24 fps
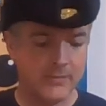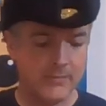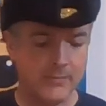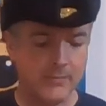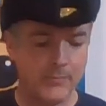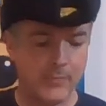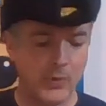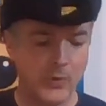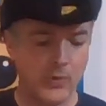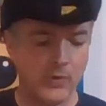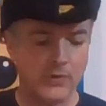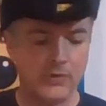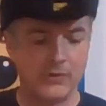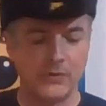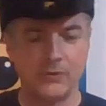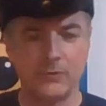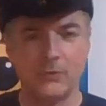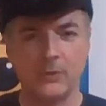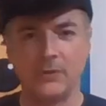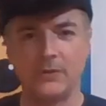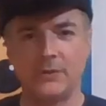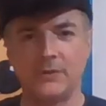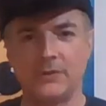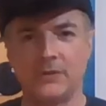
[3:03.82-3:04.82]
Borders
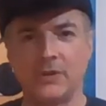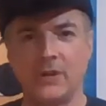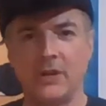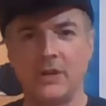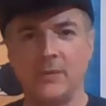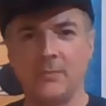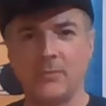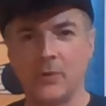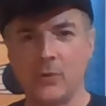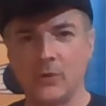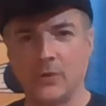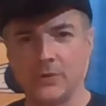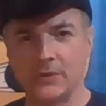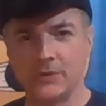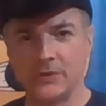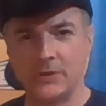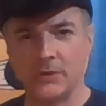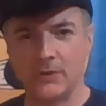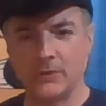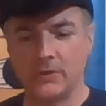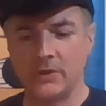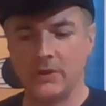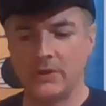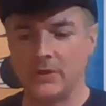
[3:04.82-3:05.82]
will assign borders
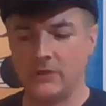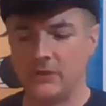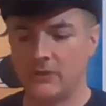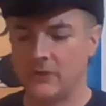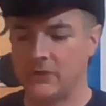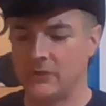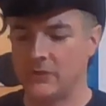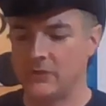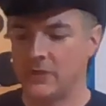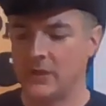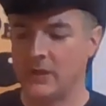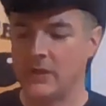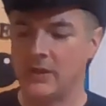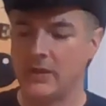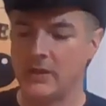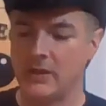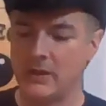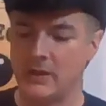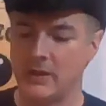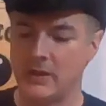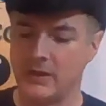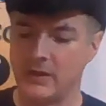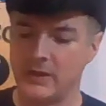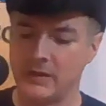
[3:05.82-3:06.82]
tokens.
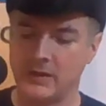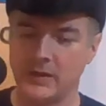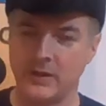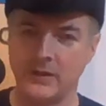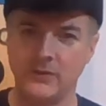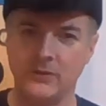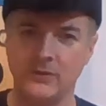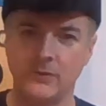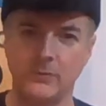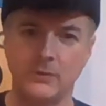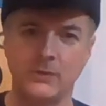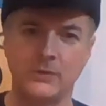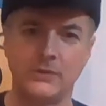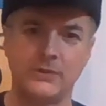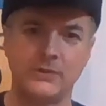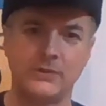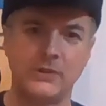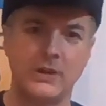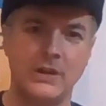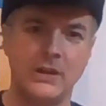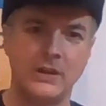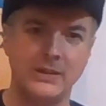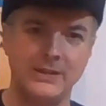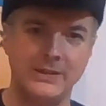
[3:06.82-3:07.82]
Guns will
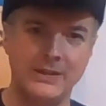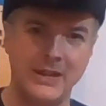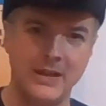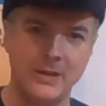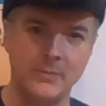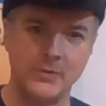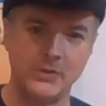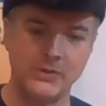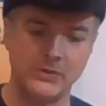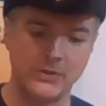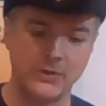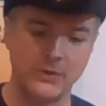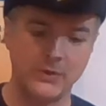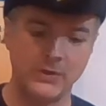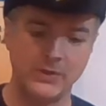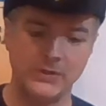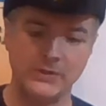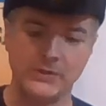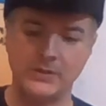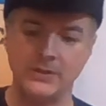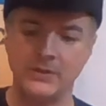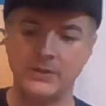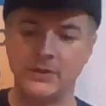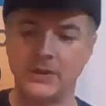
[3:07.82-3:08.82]
assign damage tokens
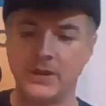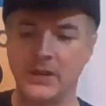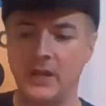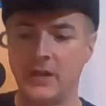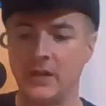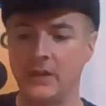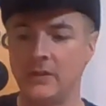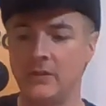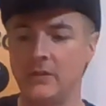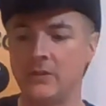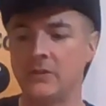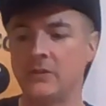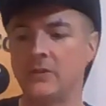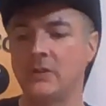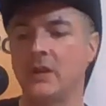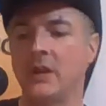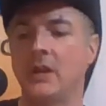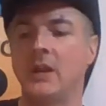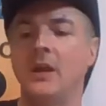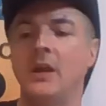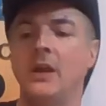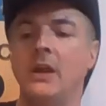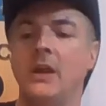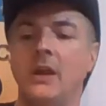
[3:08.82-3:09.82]
to your cannons.
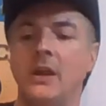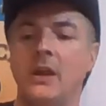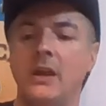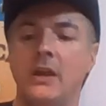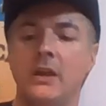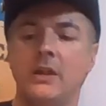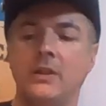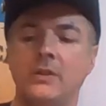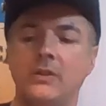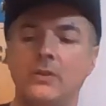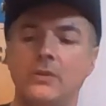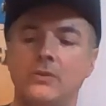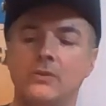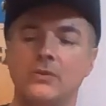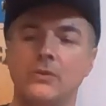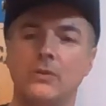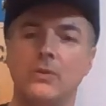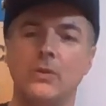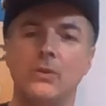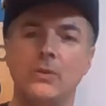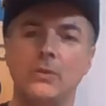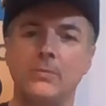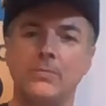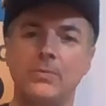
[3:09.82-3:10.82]
And those are
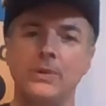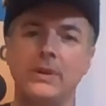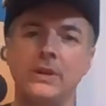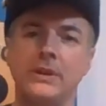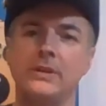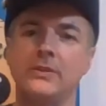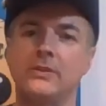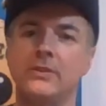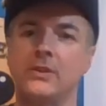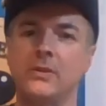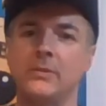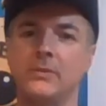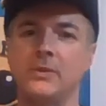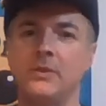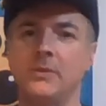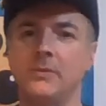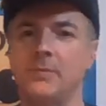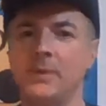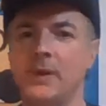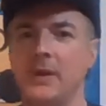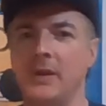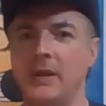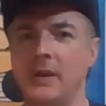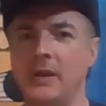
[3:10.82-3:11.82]
all predetermined
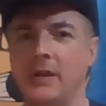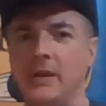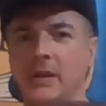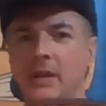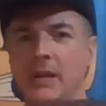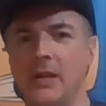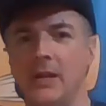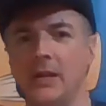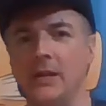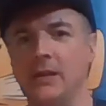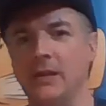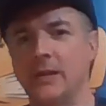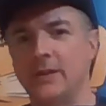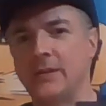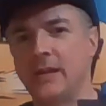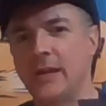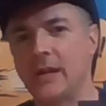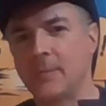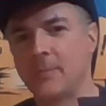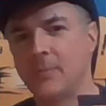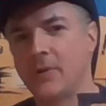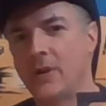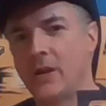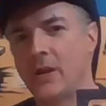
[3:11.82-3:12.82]
by an
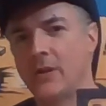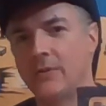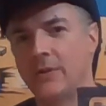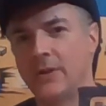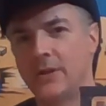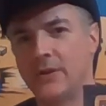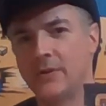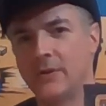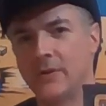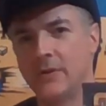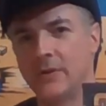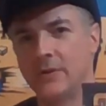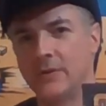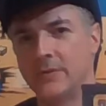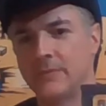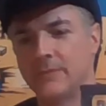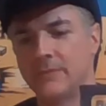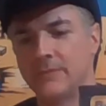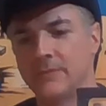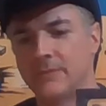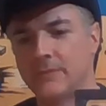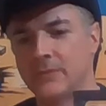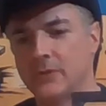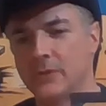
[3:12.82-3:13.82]
attack priority card.
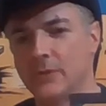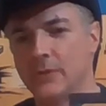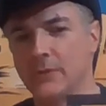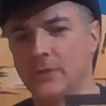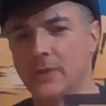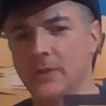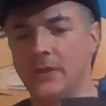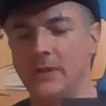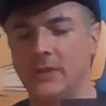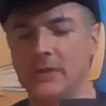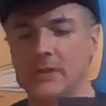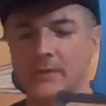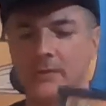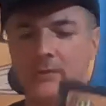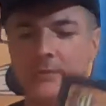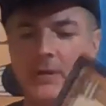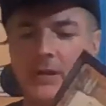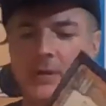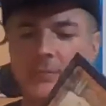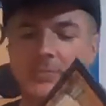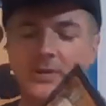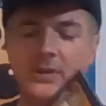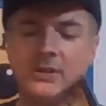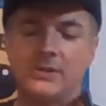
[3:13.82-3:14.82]
So the
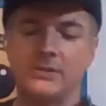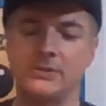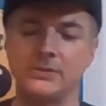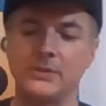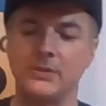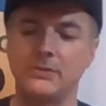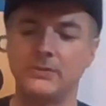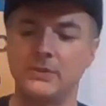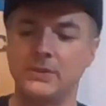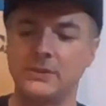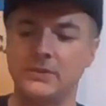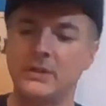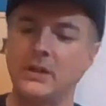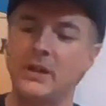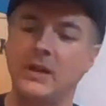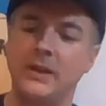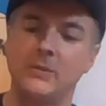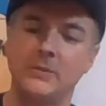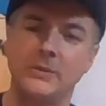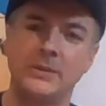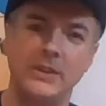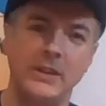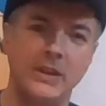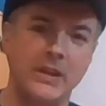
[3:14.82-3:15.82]
players don't decide
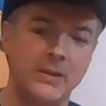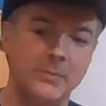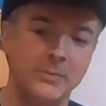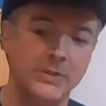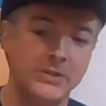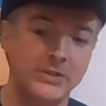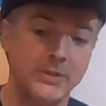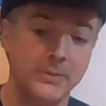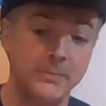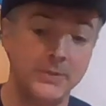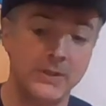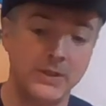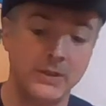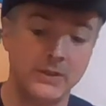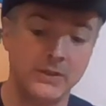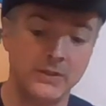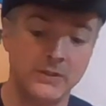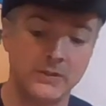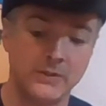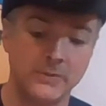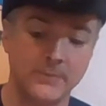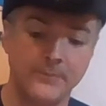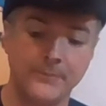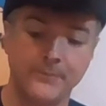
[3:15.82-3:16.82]
what the enemy ship does.